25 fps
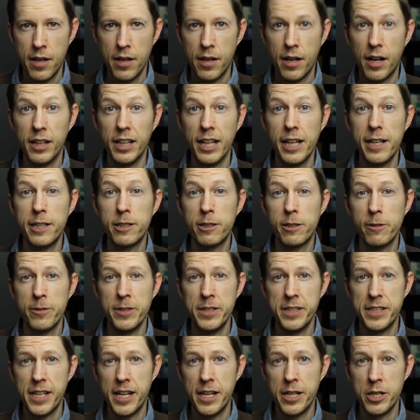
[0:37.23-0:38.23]
A letter of
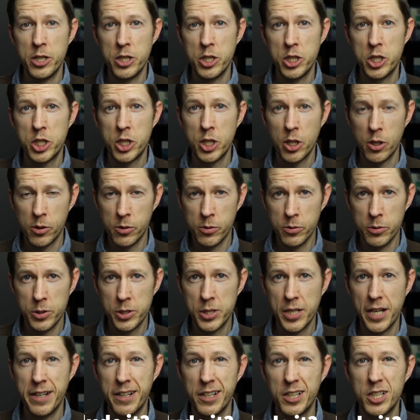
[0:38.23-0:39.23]
intent shows
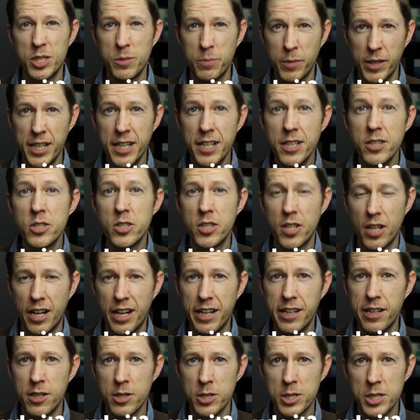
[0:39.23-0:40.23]
and explains to
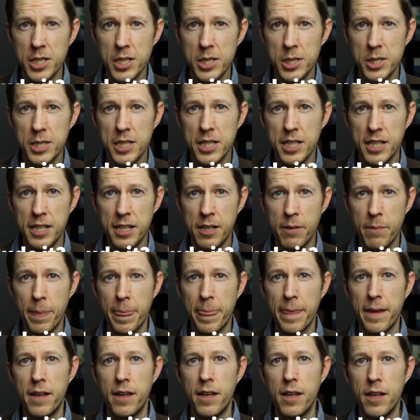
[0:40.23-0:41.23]

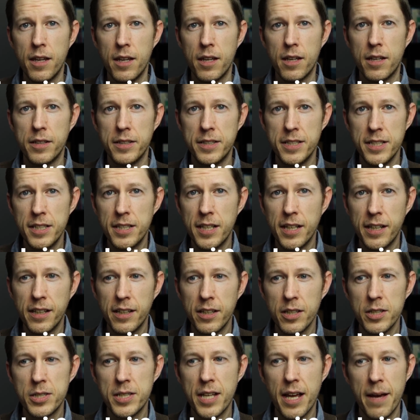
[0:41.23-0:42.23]
IRCC
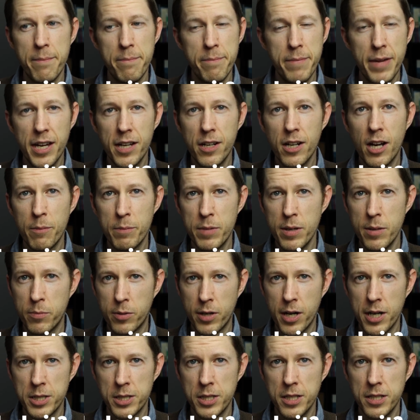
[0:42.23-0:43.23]
details that may not be
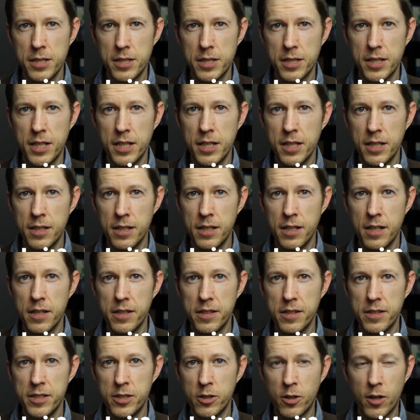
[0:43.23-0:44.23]
present
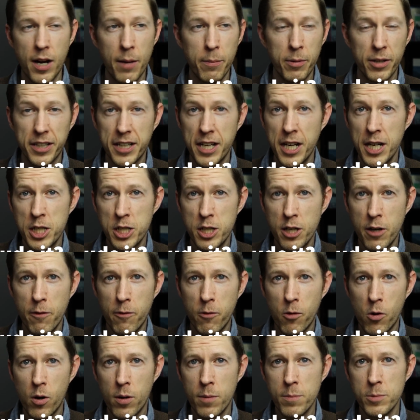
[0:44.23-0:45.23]
in your application
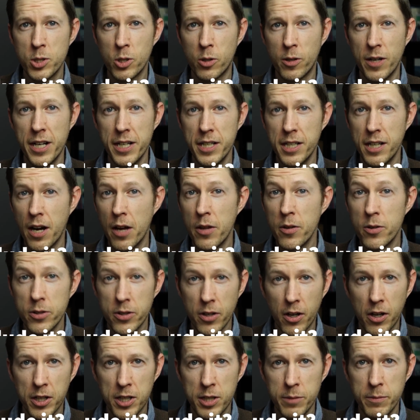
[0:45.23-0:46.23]
forms or any other
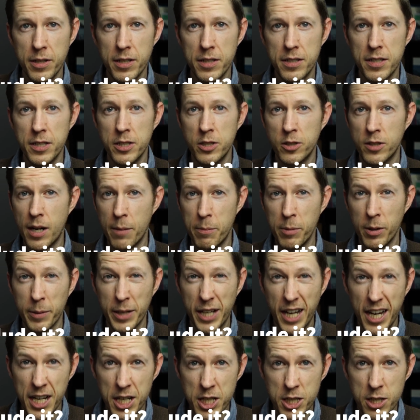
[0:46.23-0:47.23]
document in your
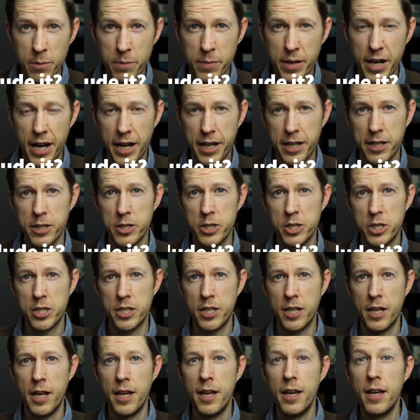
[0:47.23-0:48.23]
application package.
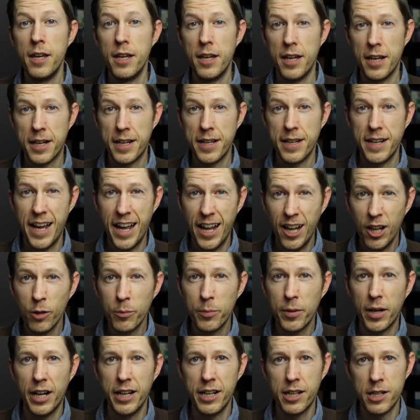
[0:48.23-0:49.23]
It can
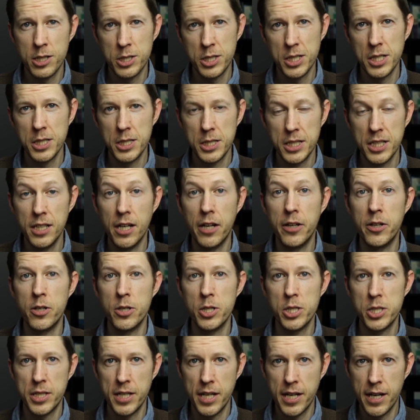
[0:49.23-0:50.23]
help IRCC
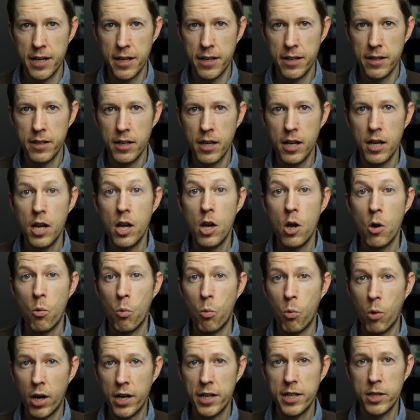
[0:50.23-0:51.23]
understand
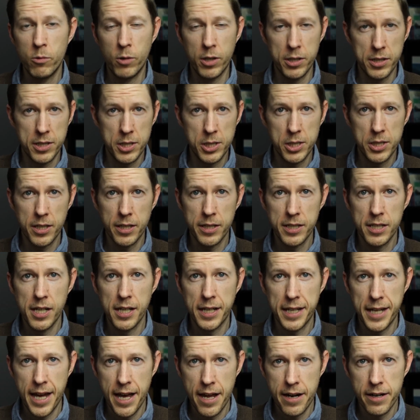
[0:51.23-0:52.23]
why you want to study
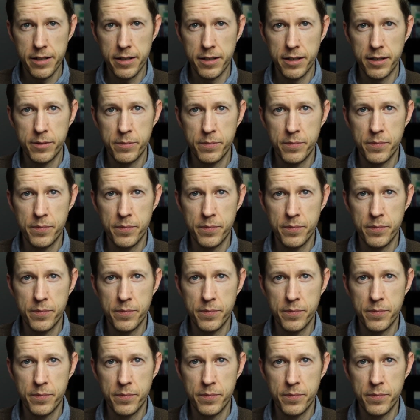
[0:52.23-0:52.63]
in Canada.